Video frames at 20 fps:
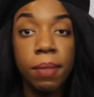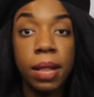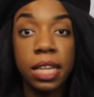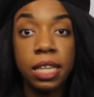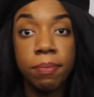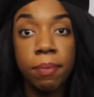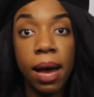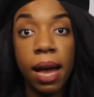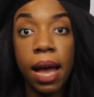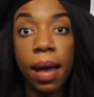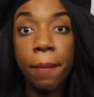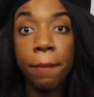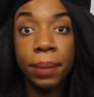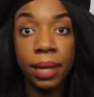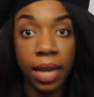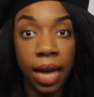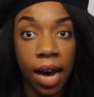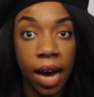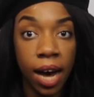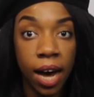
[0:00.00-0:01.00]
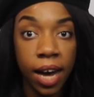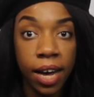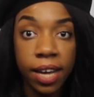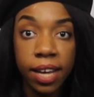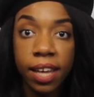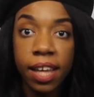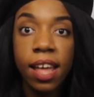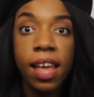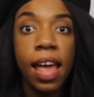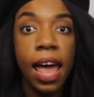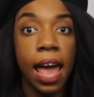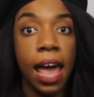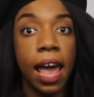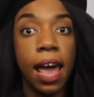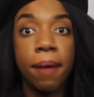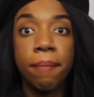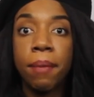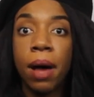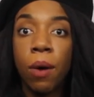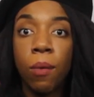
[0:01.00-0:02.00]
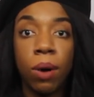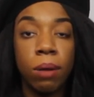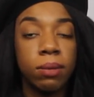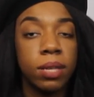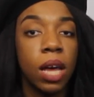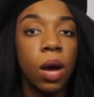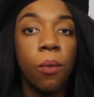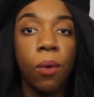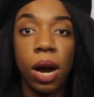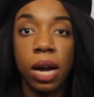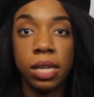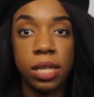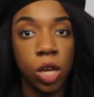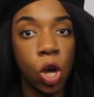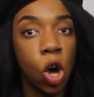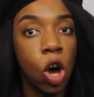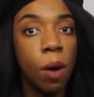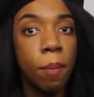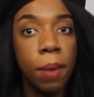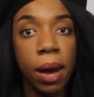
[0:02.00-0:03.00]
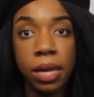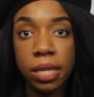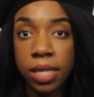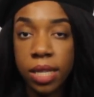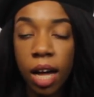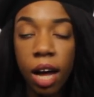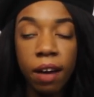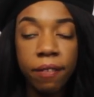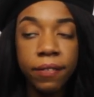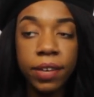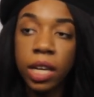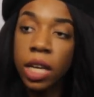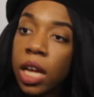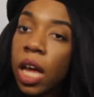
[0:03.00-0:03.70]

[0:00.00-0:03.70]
That's my blog and my website where I sell all my stuff.